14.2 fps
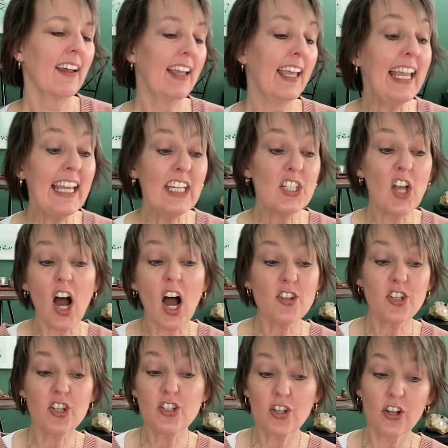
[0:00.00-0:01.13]
eat not
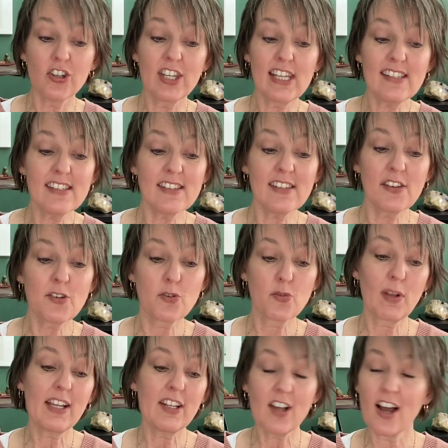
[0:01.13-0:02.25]
to dullness,
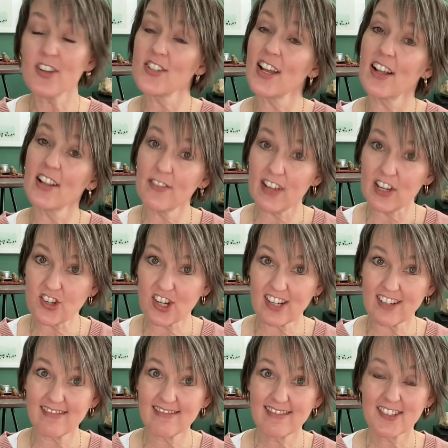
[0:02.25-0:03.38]
drink not to
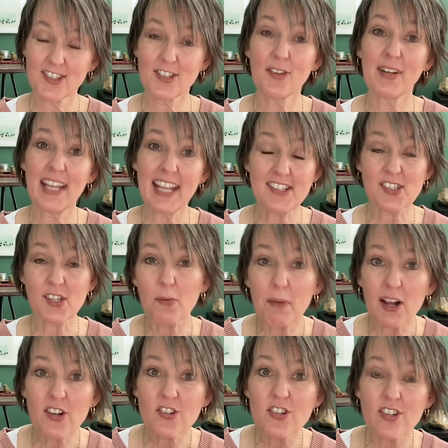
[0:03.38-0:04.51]
elevation. So don't eat so
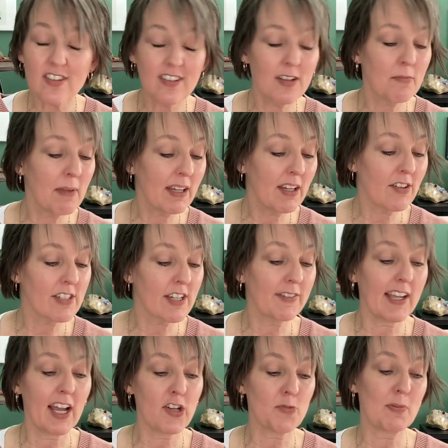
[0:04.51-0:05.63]
much you make yourself a
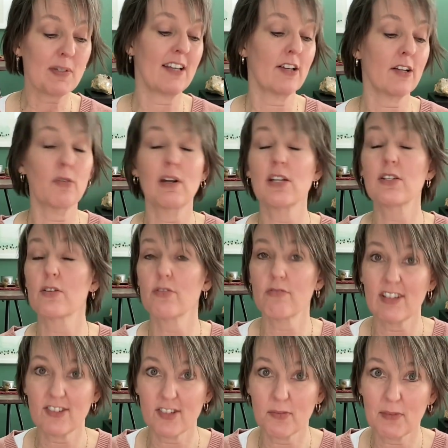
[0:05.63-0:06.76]
couch potato, and don't
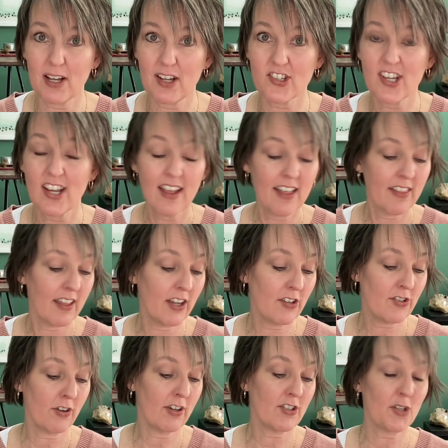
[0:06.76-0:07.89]
drink so much that you
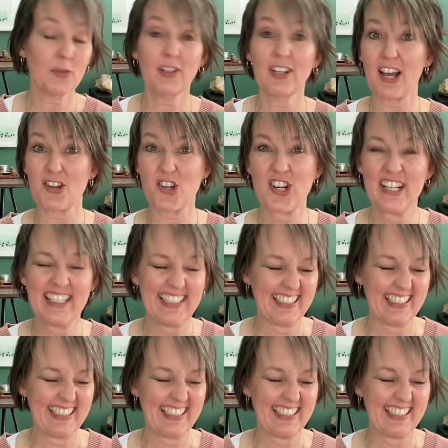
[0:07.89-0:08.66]
turn into a lush.